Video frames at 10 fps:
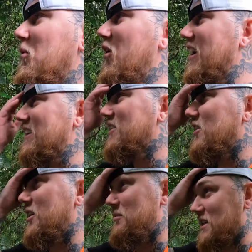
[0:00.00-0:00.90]
my
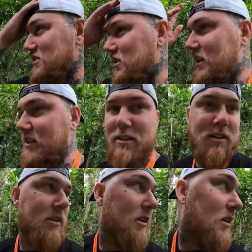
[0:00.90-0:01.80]
God, I'm excited.
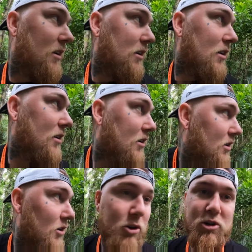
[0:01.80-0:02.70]

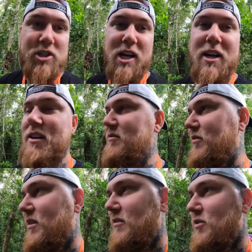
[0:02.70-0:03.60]
Also,
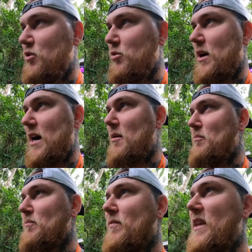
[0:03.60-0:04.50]
if, if you, um,